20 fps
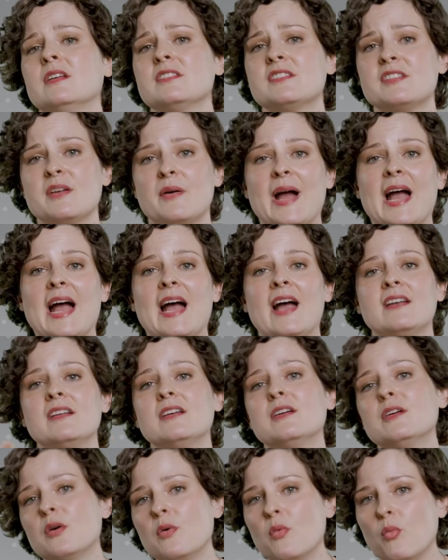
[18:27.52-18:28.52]
So add
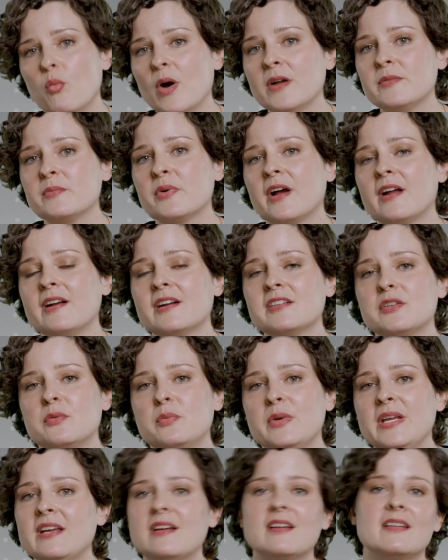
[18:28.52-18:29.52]
one product a
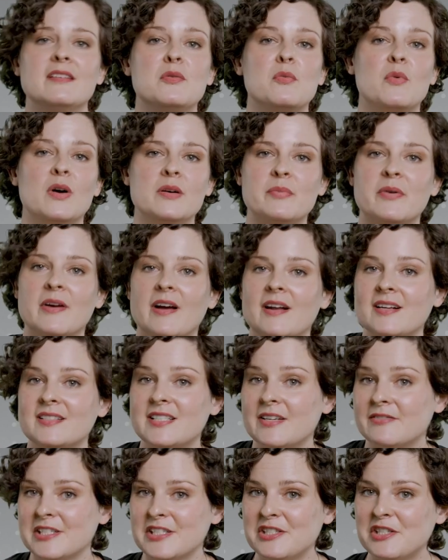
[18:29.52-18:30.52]
week, one product
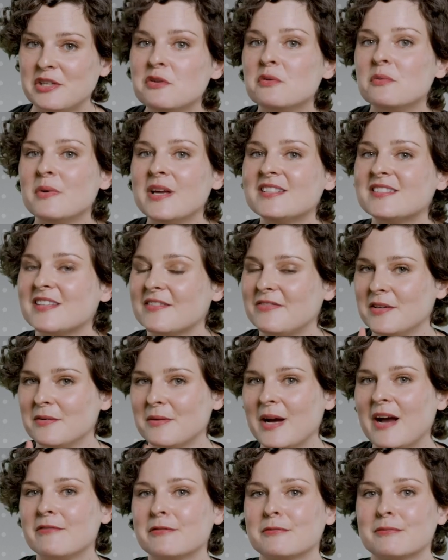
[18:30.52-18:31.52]
every 2 weeks if you
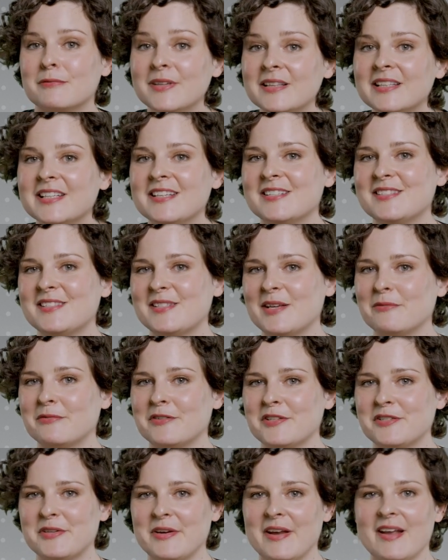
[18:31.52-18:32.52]
have really good
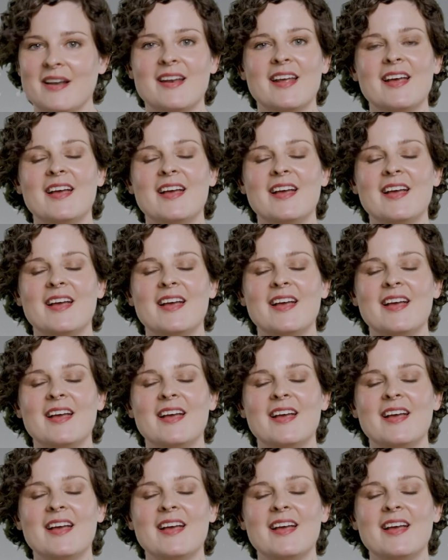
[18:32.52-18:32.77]
self-restraint,